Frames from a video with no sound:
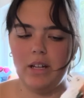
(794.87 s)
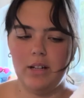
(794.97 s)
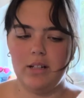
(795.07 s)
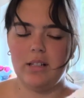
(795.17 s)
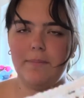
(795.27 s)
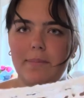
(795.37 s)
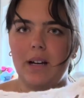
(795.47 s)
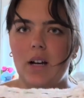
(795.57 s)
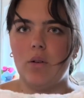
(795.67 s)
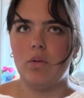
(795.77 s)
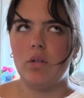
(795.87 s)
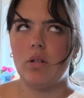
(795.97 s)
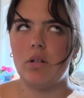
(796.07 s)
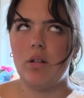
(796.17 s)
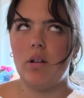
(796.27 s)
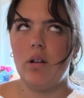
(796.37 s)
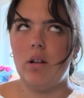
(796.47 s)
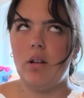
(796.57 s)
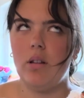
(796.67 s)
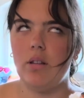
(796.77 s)
it's about,
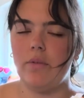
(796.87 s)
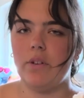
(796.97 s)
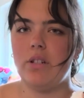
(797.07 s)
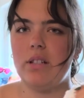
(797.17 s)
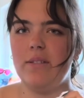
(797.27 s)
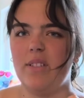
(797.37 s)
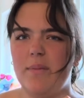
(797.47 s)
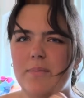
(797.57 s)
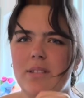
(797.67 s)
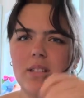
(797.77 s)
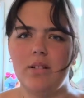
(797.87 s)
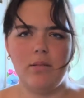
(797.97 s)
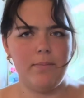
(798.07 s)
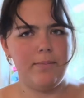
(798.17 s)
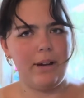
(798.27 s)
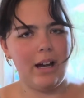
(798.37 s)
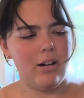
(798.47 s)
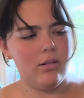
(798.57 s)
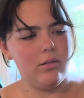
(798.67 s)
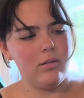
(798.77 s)
the first sleeve comes to
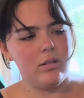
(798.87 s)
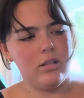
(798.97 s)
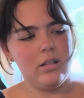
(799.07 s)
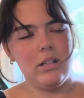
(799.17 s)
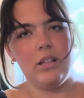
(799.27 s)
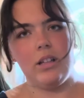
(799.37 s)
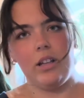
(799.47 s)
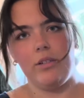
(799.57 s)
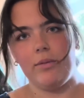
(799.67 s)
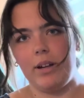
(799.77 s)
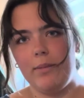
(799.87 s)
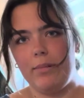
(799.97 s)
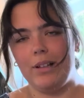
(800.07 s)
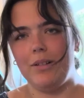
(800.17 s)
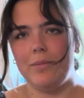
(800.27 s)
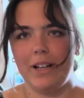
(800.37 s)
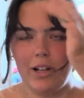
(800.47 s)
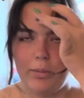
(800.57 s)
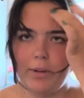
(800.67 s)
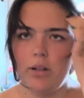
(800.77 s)
about like right below my
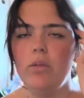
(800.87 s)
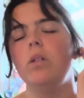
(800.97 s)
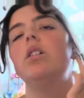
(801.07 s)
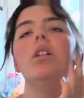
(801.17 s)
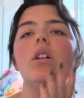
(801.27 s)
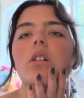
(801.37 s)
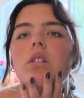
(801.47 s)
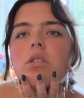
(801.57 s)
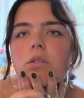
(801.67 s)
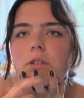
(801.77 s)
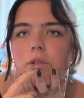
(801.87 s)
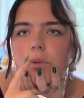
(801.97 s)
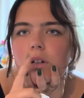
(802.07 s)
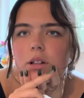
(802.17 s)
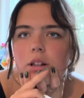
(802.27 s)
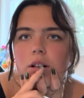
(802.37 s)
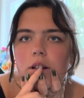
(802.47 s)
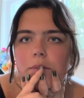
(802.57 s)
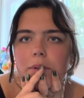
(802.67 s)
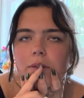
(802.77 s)
elbow. So I'm gonna work on that a
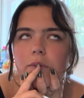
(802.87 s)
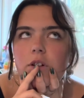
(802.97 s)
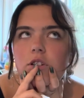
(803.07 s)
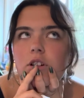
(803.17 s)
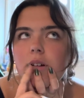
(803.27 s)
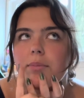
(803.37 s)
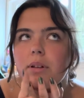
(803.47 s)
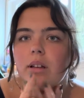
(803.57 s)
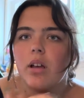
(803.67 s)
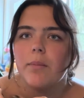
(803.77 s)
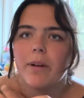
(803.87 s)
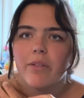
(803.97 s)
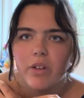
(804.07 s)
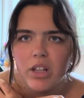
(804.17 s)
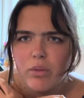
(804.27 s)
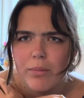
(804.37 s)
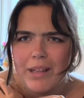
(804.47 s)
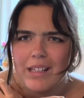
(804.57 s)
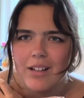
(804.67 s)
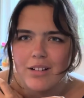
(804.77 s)
little bit and finish it up. I feel like we're
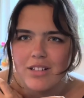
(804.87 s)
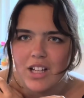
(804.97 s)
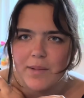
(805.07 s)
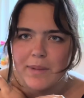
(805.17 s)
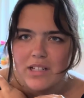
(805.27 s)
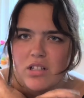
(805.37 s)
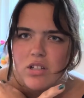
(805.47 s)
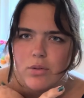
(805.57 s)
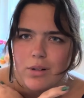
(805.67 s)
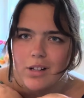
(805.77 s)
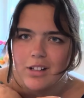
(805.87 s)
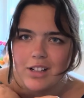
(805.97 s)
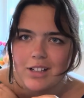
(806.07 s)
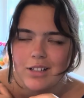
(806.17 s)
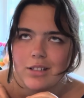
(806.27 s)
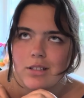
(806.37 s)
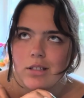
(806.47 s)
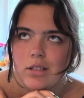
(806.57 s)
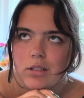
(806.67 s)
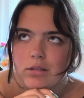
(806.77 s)
making good time. It's 2 o'clock,
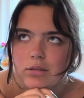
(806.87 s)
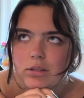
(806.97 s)
so